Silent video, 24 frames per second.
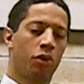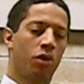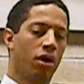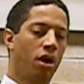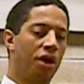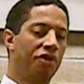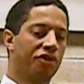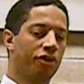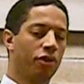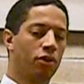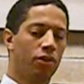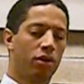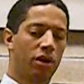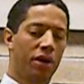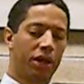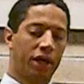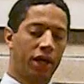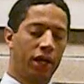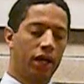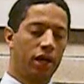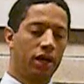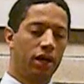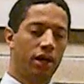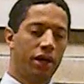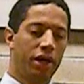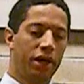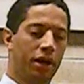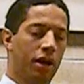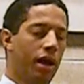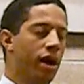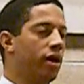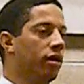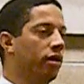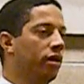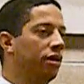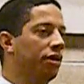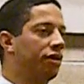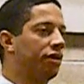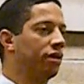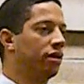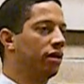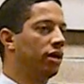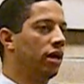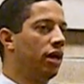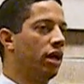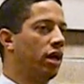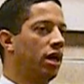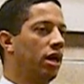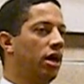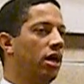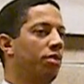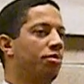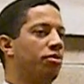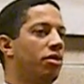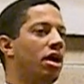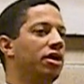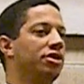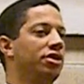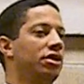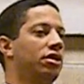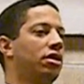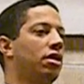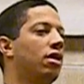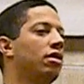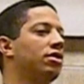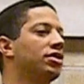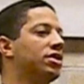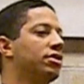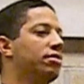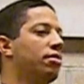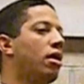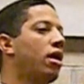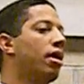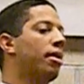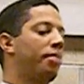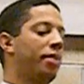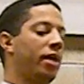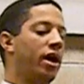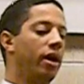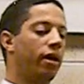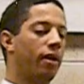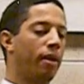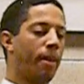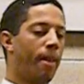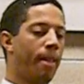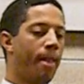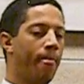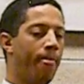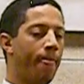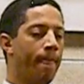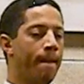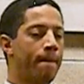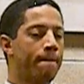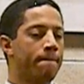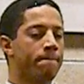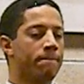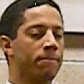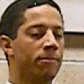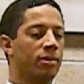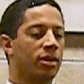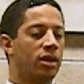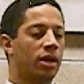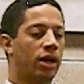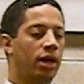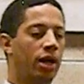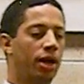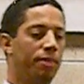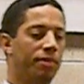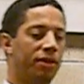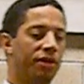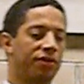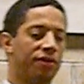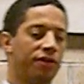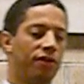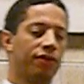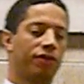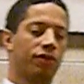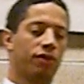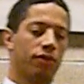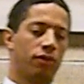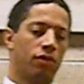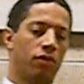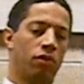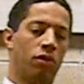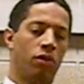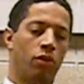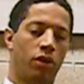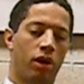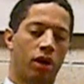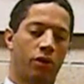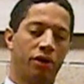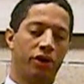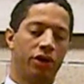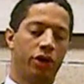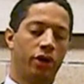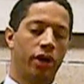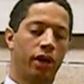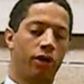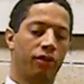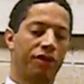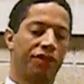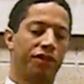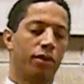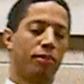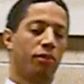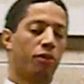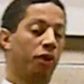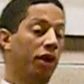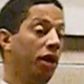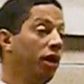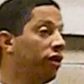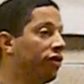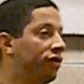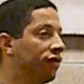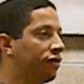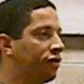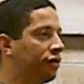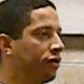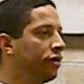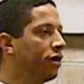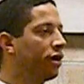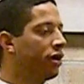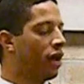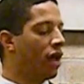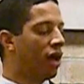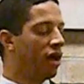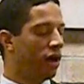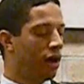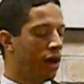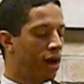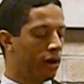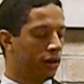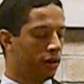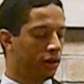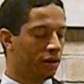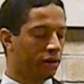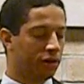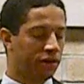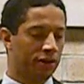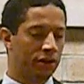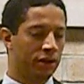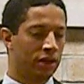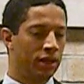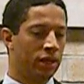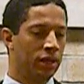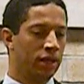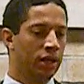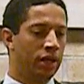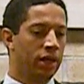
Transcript: So we're also working in Ireland, a project called Smart Bay. This is work we're doing with the Marine Institute in Ireland.